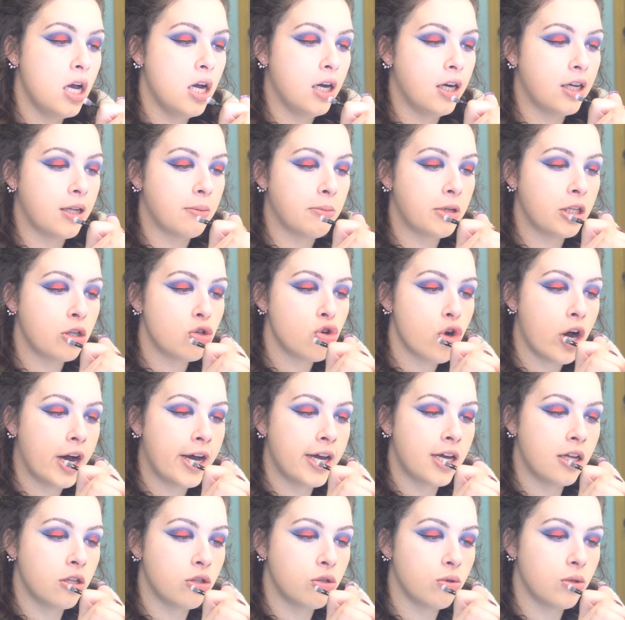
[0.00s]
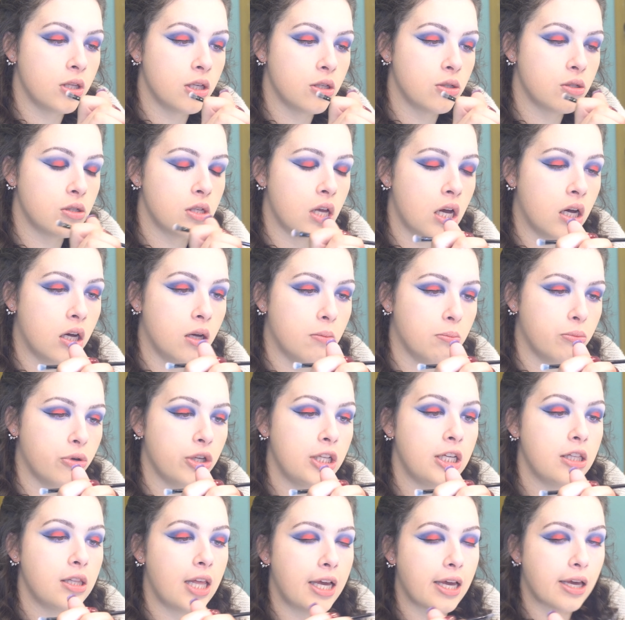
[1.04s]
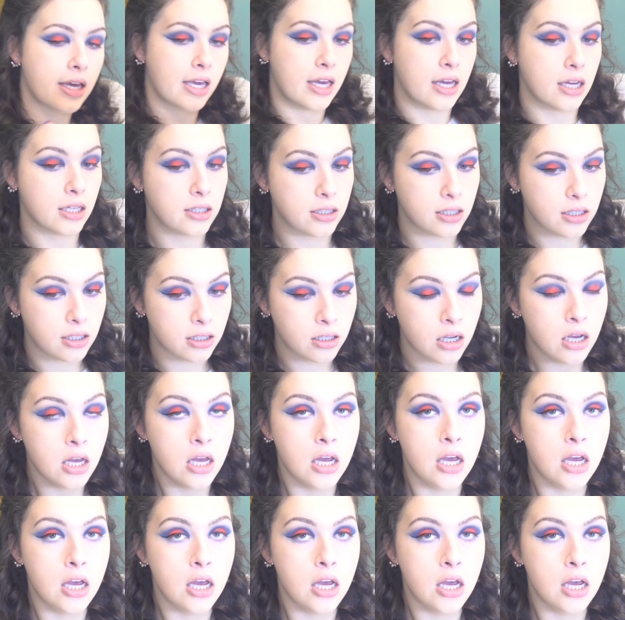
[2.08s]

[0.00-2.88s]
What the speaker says: And I'm going to try and do this pretty light-handed.